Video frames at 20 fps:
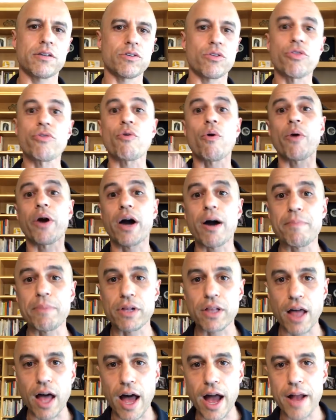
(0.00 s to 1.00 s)
throwing up a
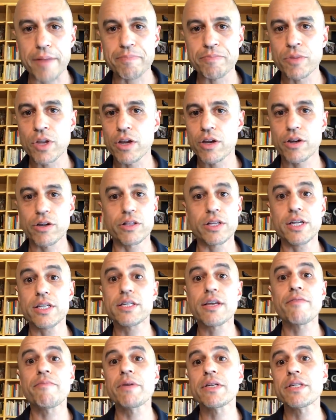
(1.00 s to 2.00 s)
lot? Could
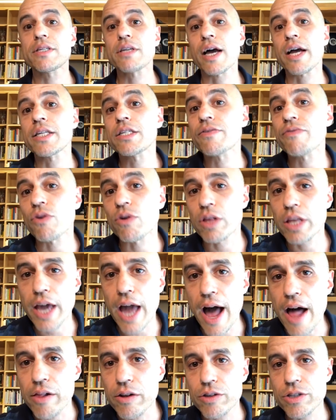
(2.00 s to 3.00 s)
these have been signs of early
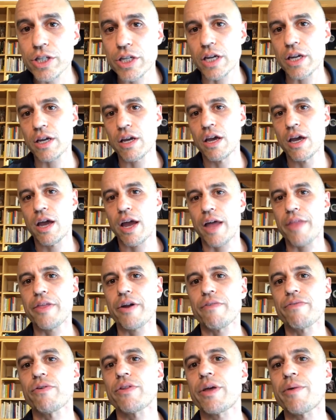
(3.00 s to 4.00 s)
allergy, and
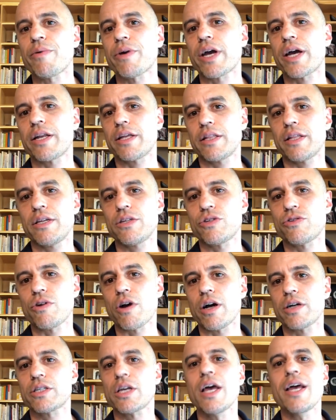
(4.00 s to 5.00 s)
therefore they were getting these
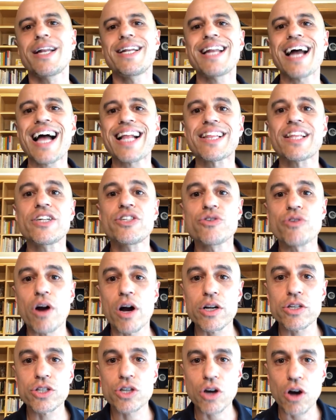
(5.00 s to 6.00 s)
drugs, not the
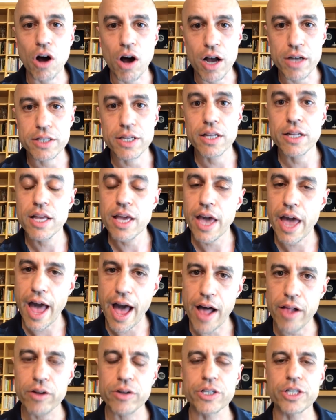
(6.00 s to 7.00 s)
drugs causing the
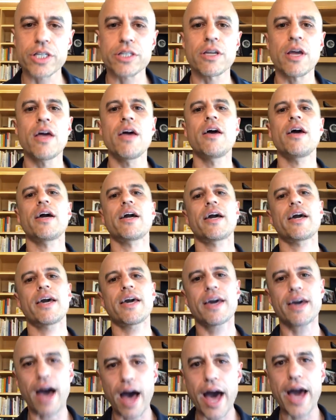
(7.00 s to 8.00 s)
allergies?
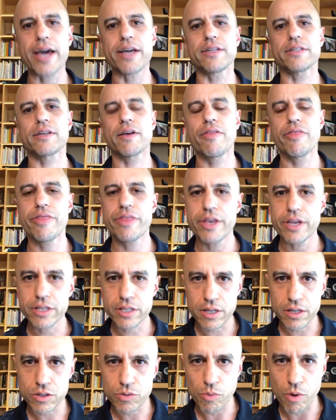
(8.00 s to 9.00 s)
Guys,
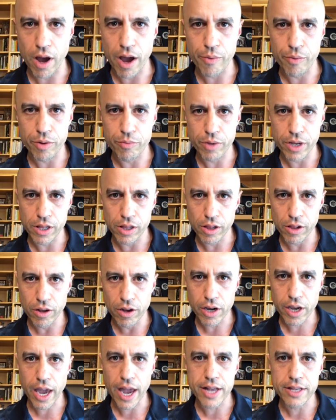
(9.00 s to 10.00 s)
this is why when we
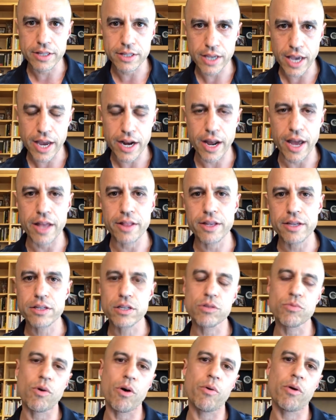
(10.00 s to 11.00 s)
look at data, and this
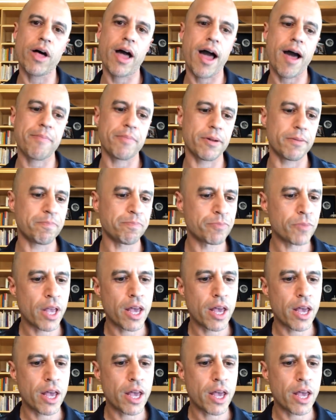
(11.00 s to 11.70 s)
is what will happen,